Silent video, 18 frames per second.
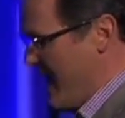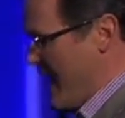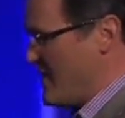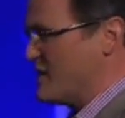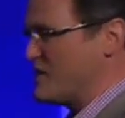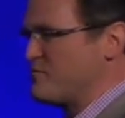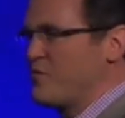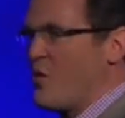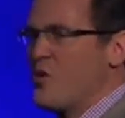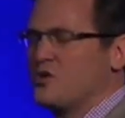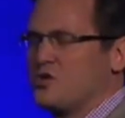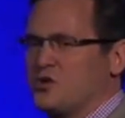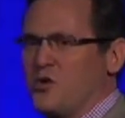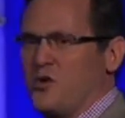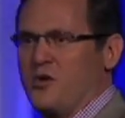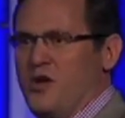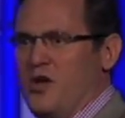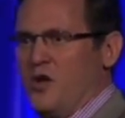and this
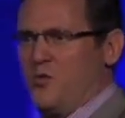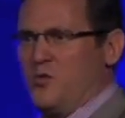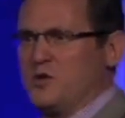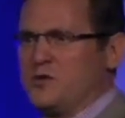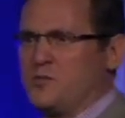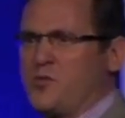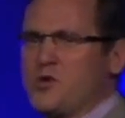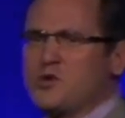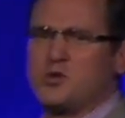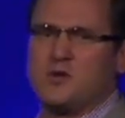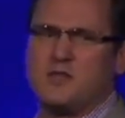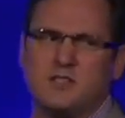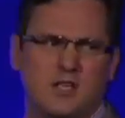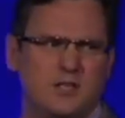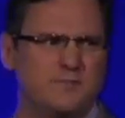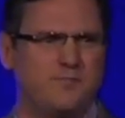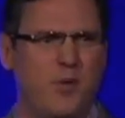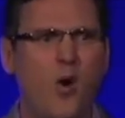brochure was a brochure that
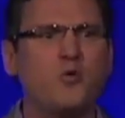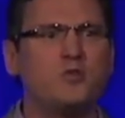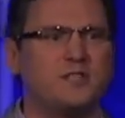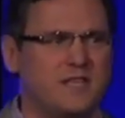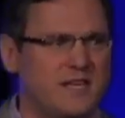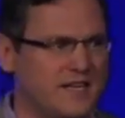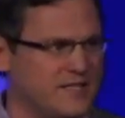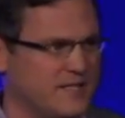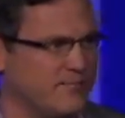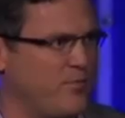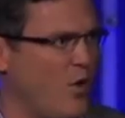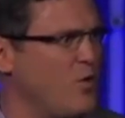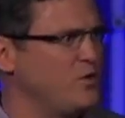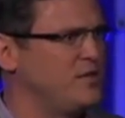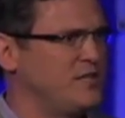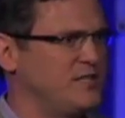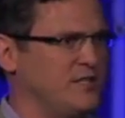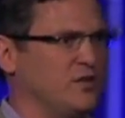says BOCES. And
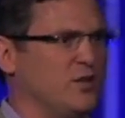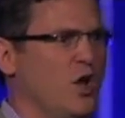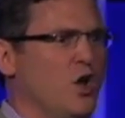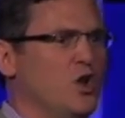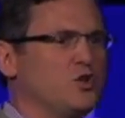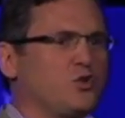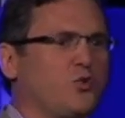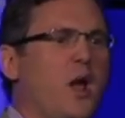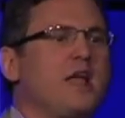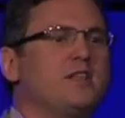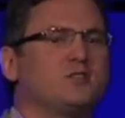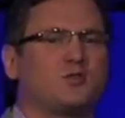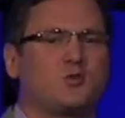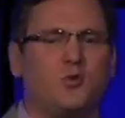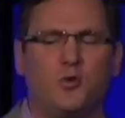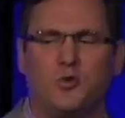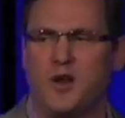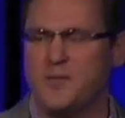BOCES is a trade
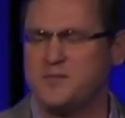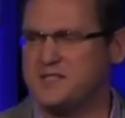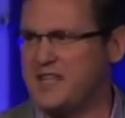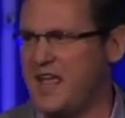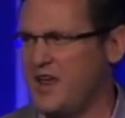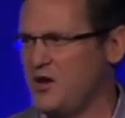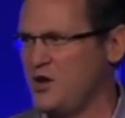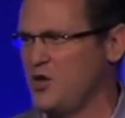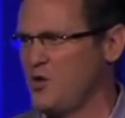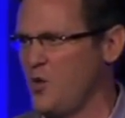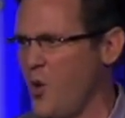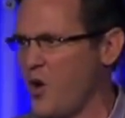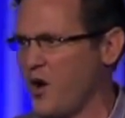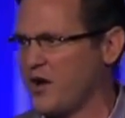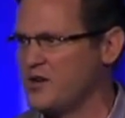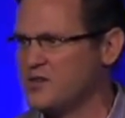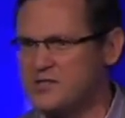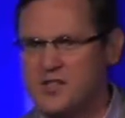school in upstate New
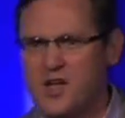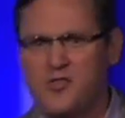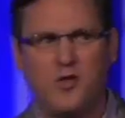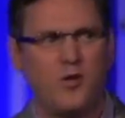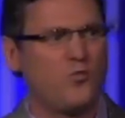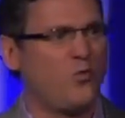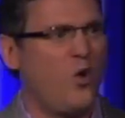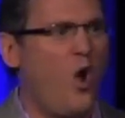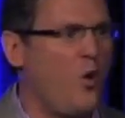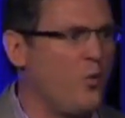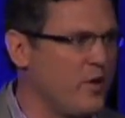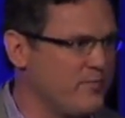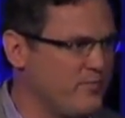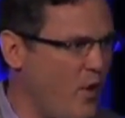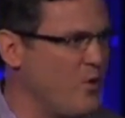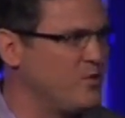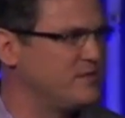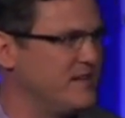York. And there's nothing wrong with
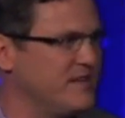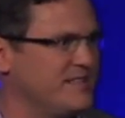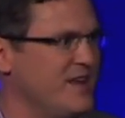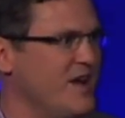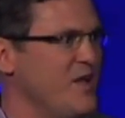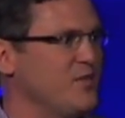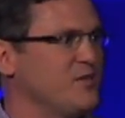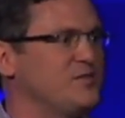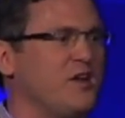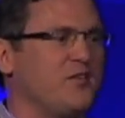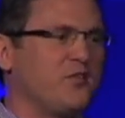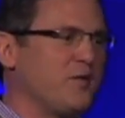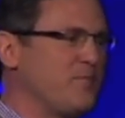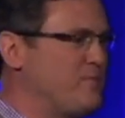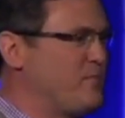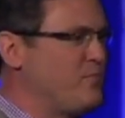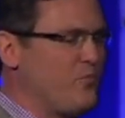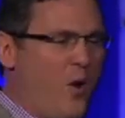BOCES. There's
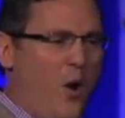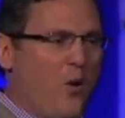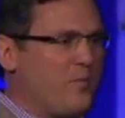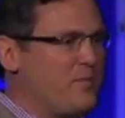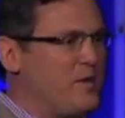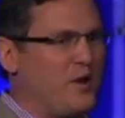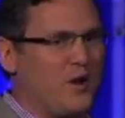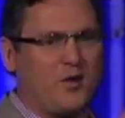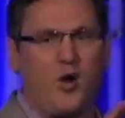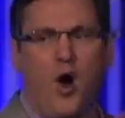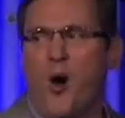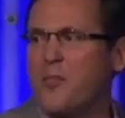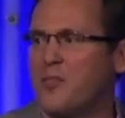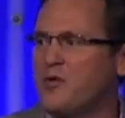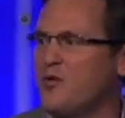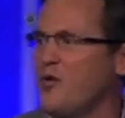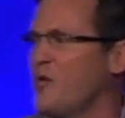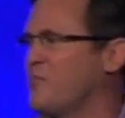nothing wrong with being a
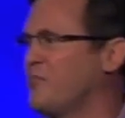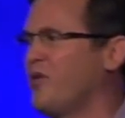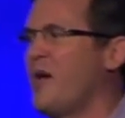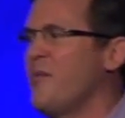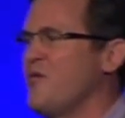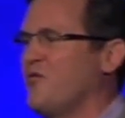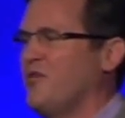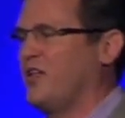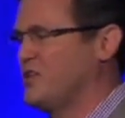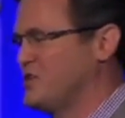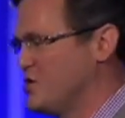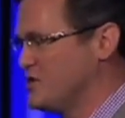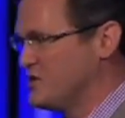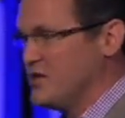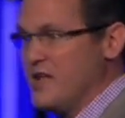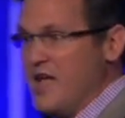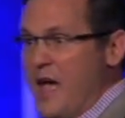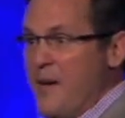carpenter or plumber or
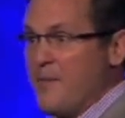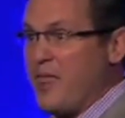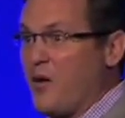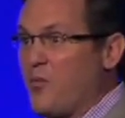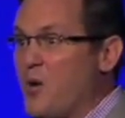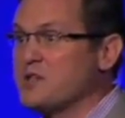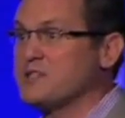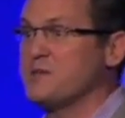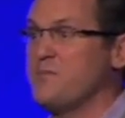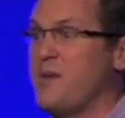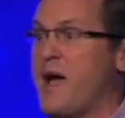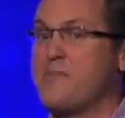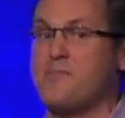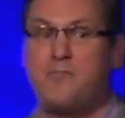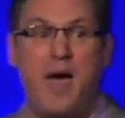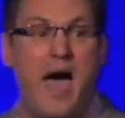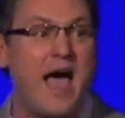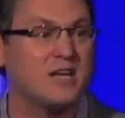electrician. That wasn't my
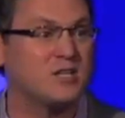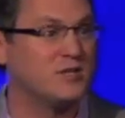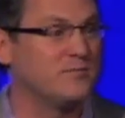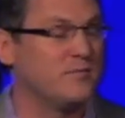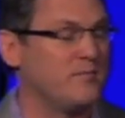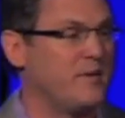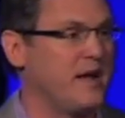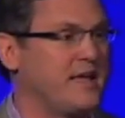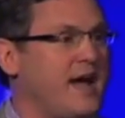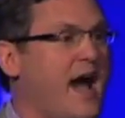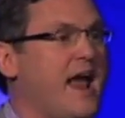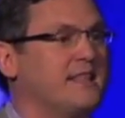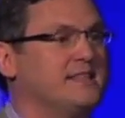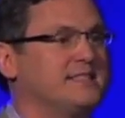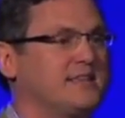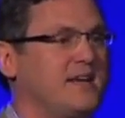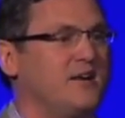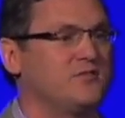passion, but my
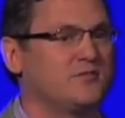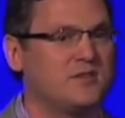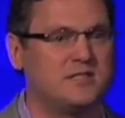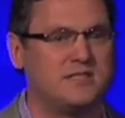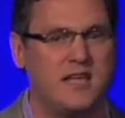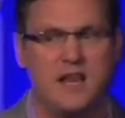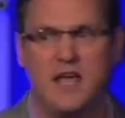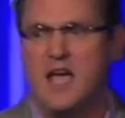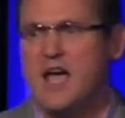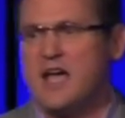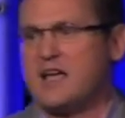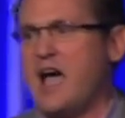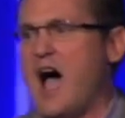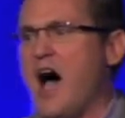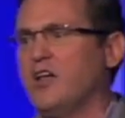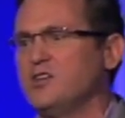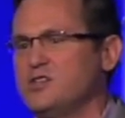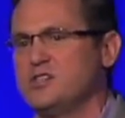guidance counselor said,
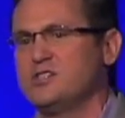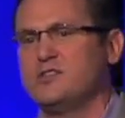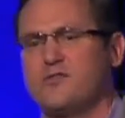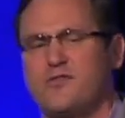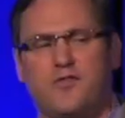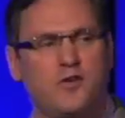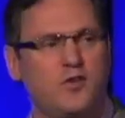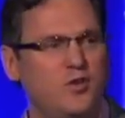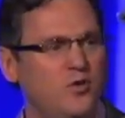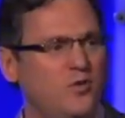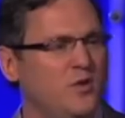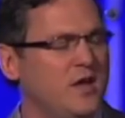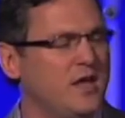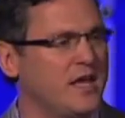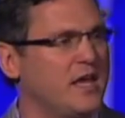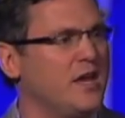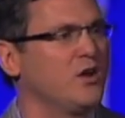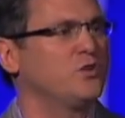college isn't for you.
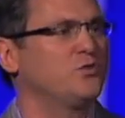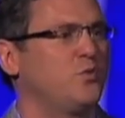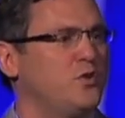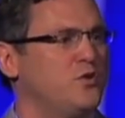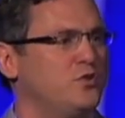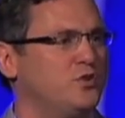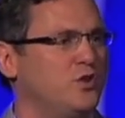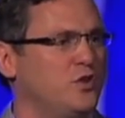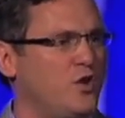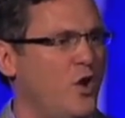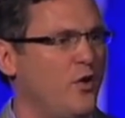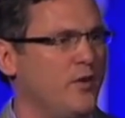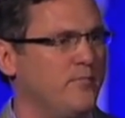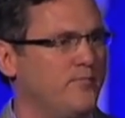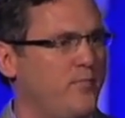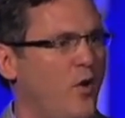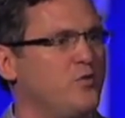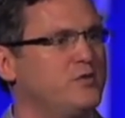Here's where you should go, to
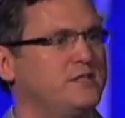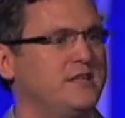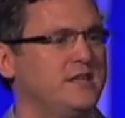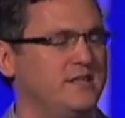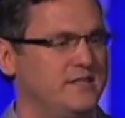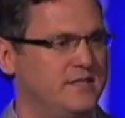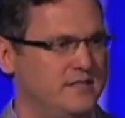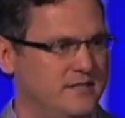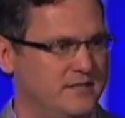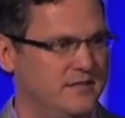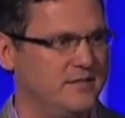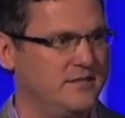BOCES.